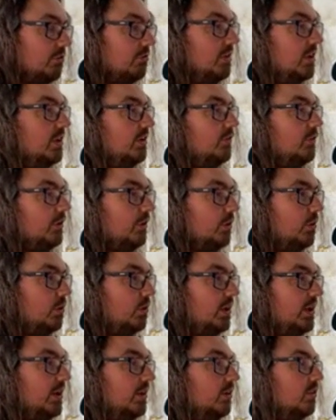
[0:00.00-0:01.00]
really
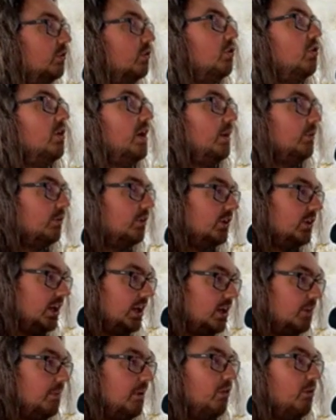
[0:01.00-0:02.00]
slowly and taught how to
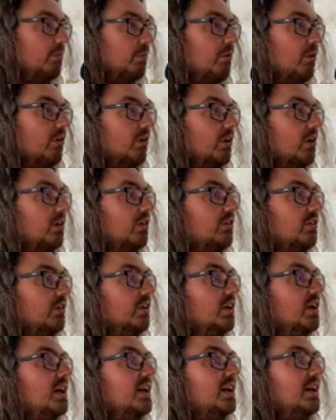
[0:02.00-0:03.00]
think about the product.
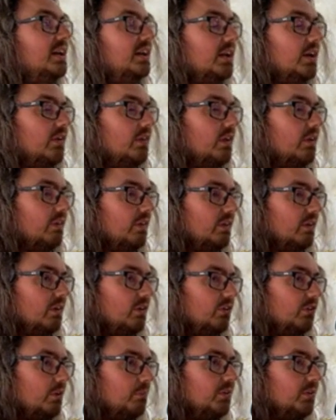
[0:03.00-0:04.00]
And, that
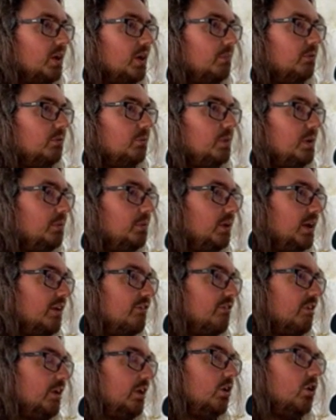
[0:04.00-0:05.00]
sometimes people
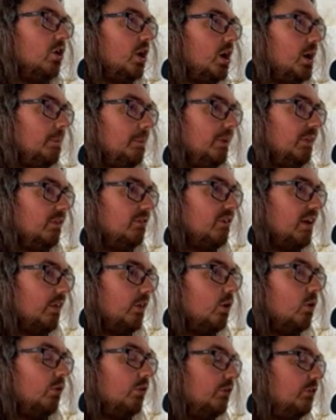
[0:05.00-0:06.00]
get very caught up in the fact
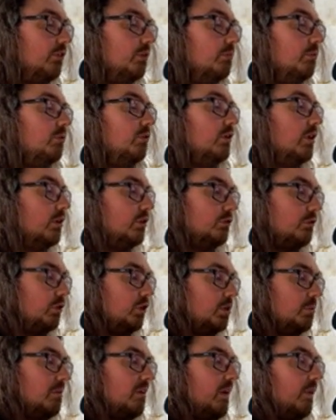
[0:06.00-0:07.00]
that, there's some search
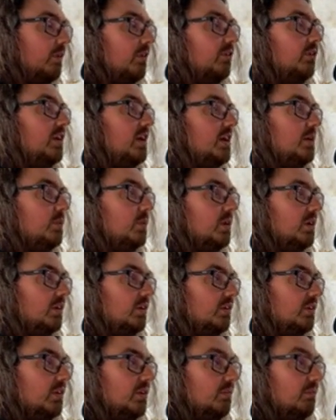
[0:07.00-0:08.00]
volume around this keyword
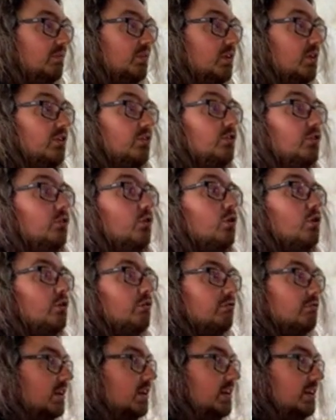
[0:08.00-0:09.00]
that is
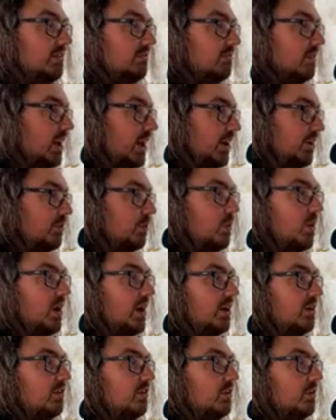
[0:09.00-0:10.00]
sort of related to what
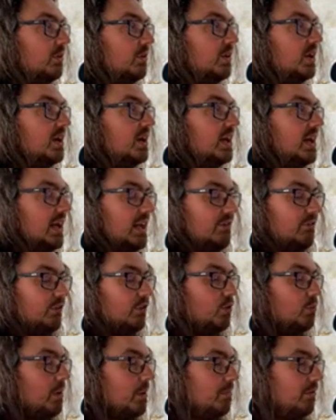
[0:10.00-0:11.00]
I do, even
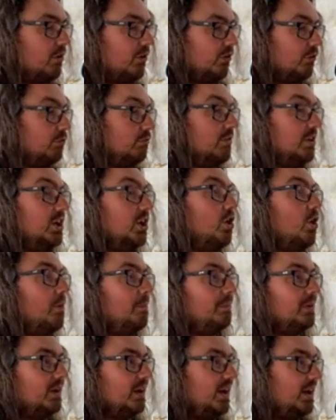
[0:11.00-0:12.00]
though my product's really
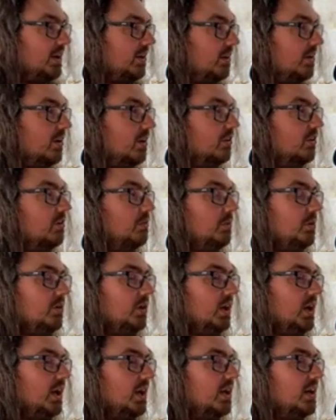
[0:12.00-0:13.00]
complicated and hard to
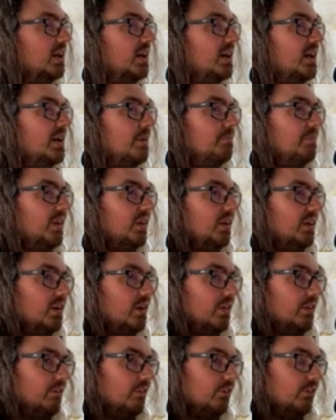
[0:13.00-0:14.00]
communicate.
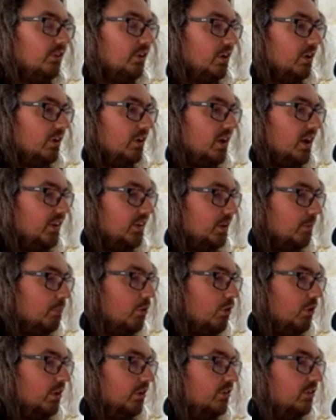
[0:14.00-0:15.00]
There are certain, I think,
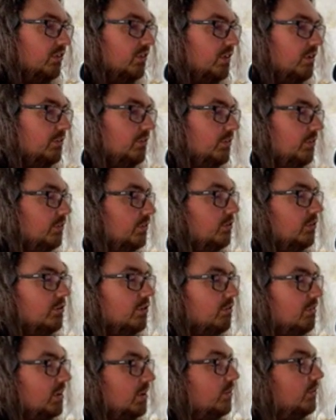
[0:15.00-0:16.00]
products and services that just
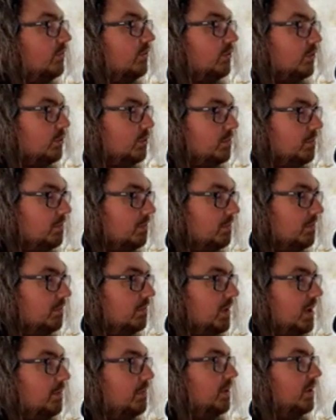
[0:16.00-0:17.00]
don't really suit
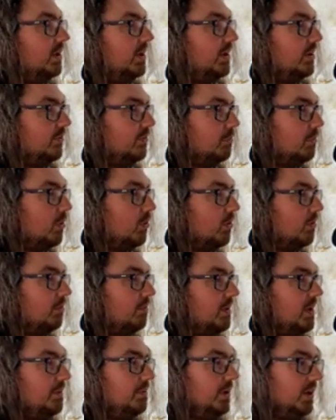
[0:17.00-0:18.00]
pay-per-click as a model.
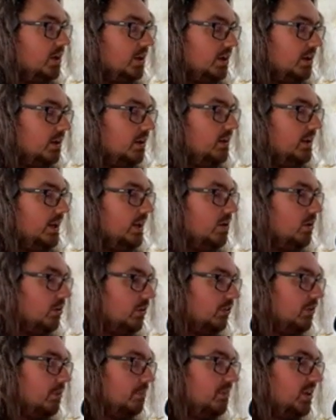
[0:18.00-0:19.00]
People are going to click
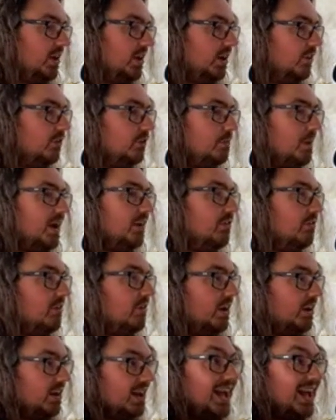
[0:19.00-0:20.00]
on something and expect to
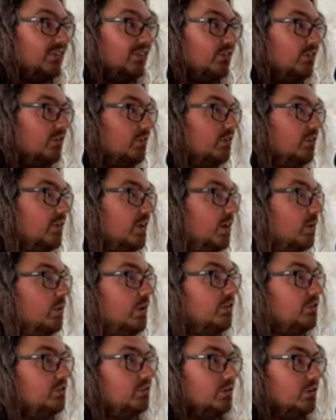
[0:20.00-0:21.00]
find an answer to their
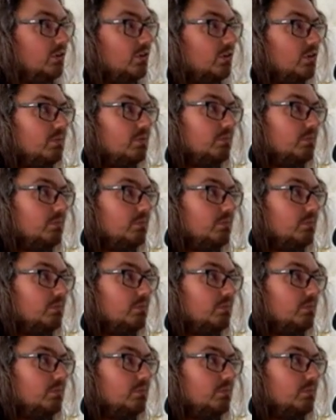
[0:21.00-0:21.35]
question. Or